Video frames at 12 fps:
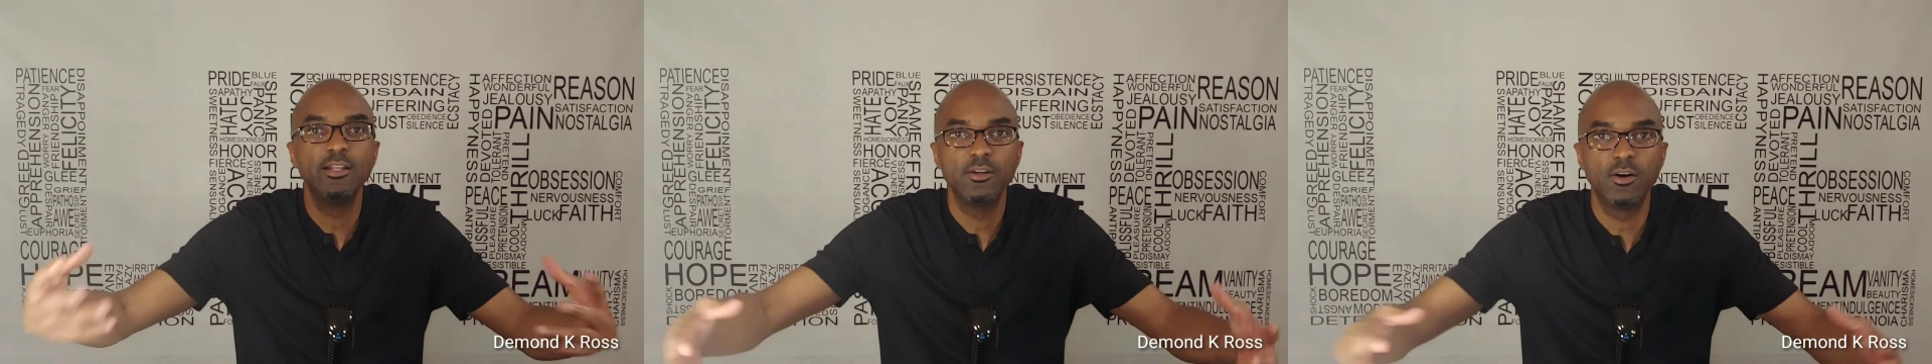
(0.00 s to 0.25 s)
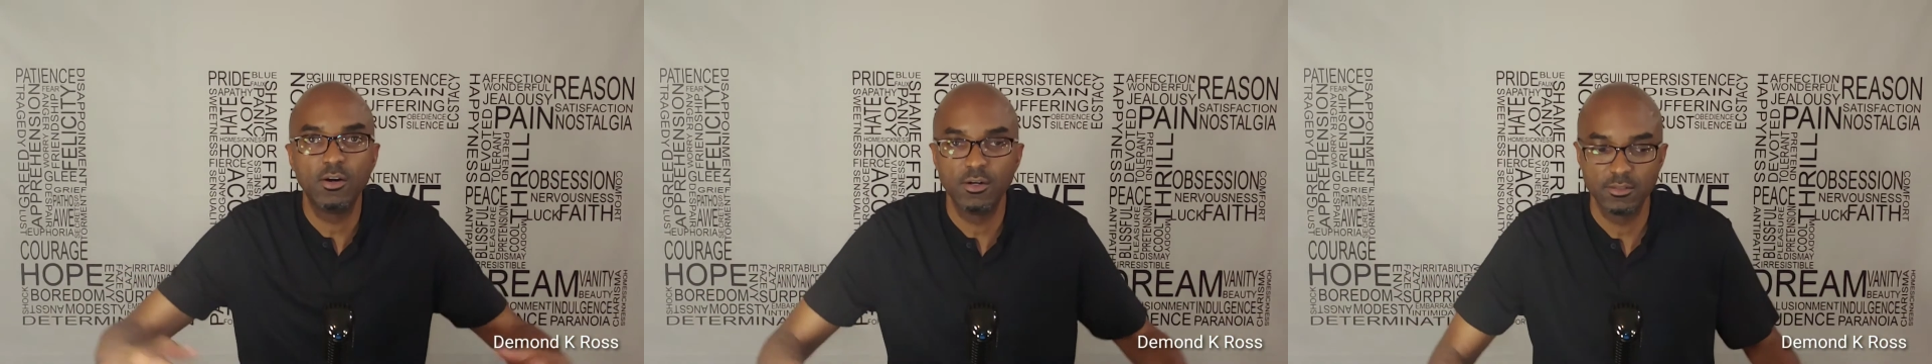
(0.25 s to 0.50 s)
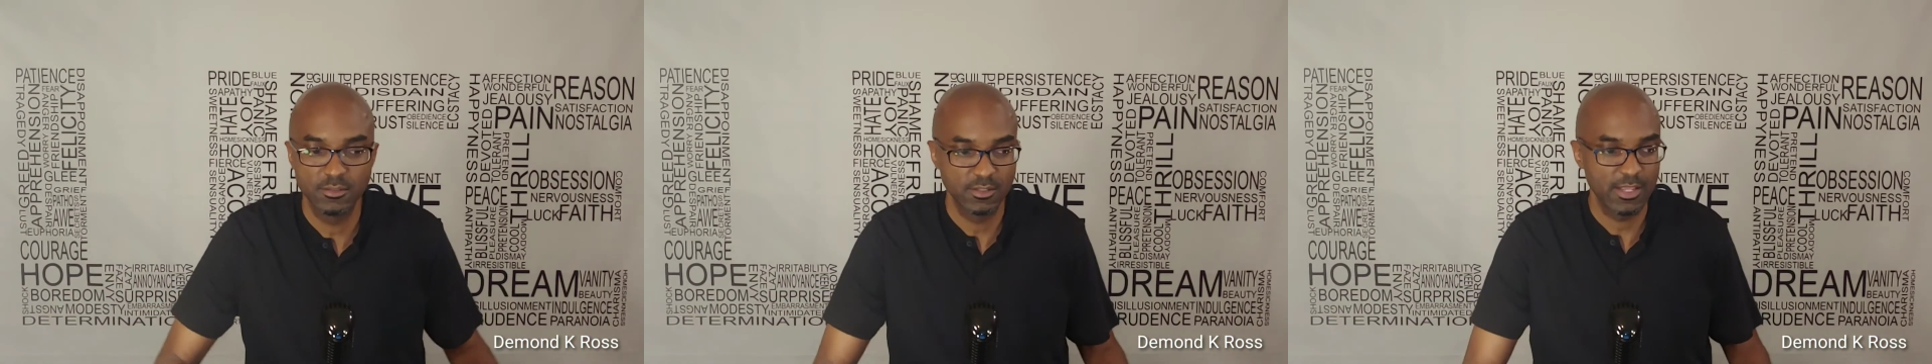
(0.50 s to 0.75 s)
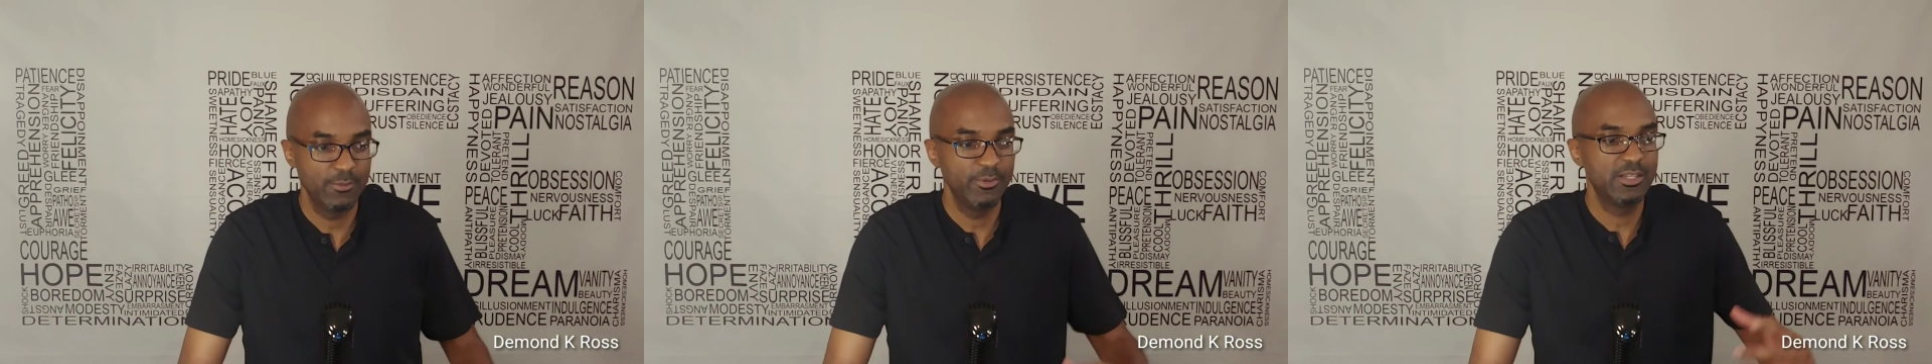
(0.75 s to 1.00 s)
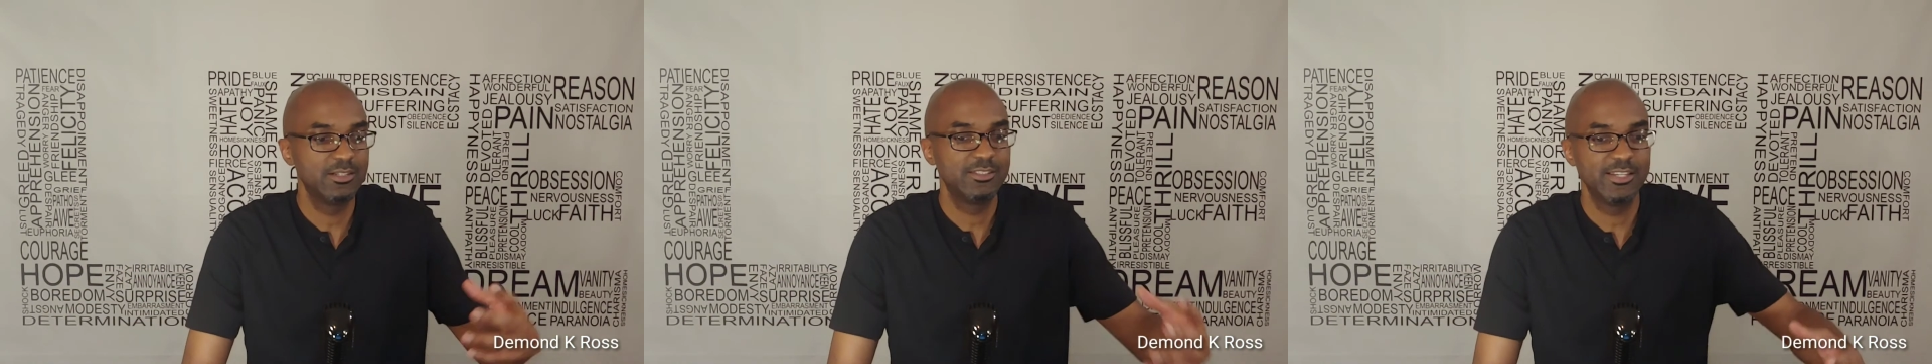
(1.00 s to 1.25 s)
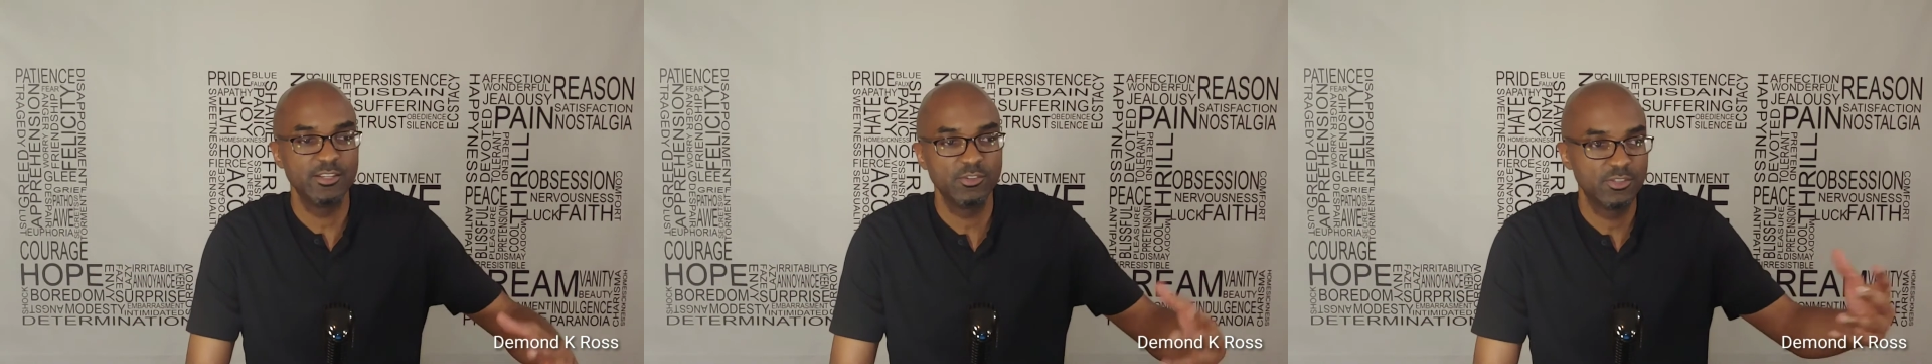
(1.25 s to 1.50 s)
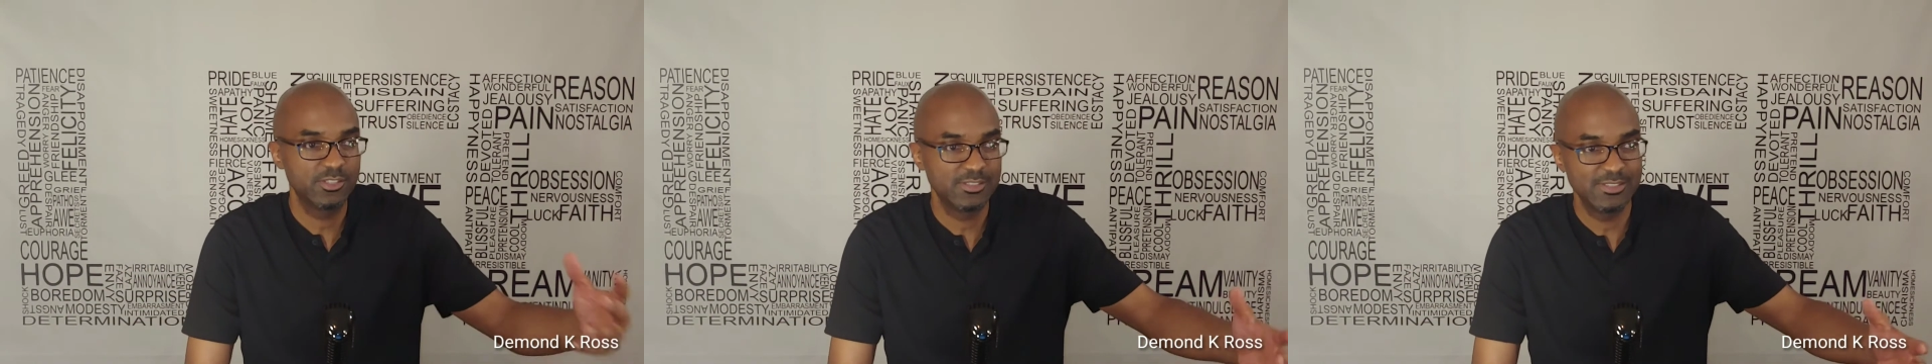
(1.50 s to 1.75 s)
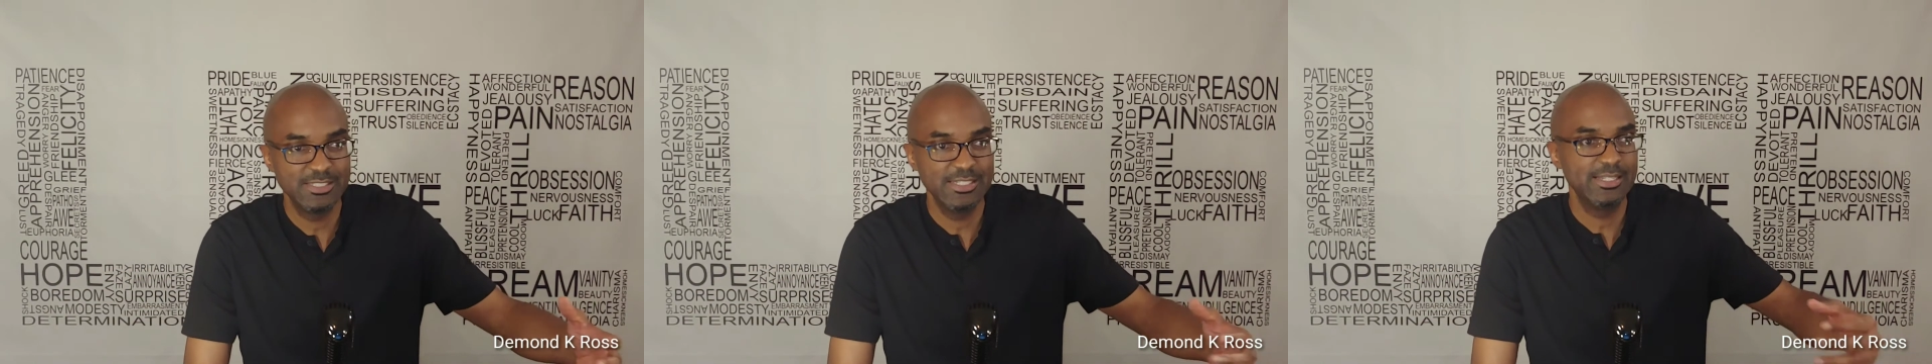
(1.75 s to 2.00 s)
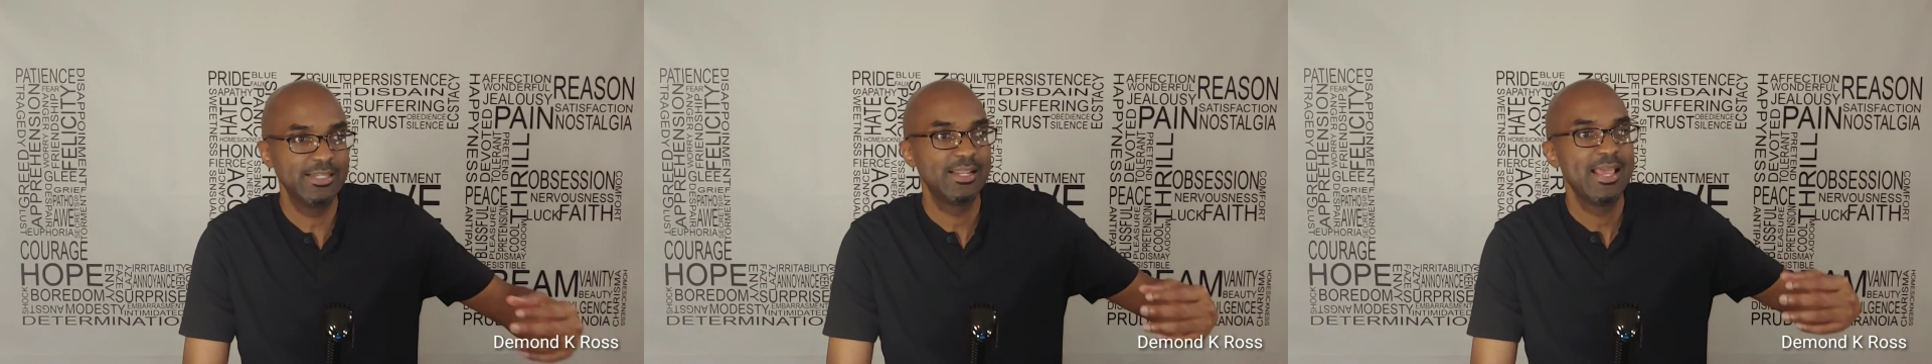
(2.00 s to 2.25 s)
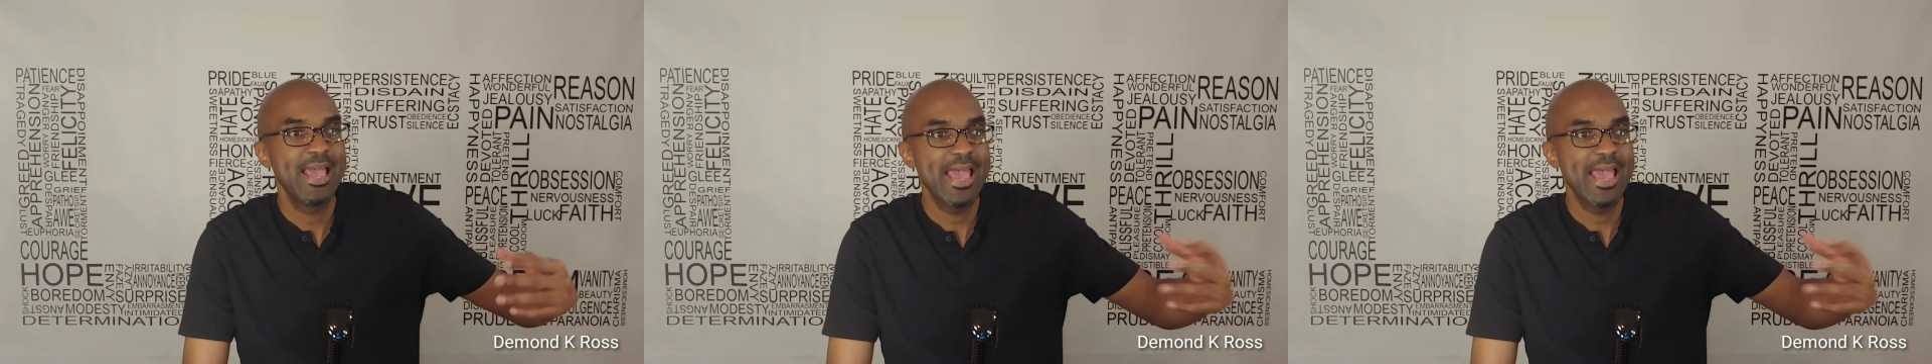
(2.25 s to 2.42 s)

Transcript: and we continue to see it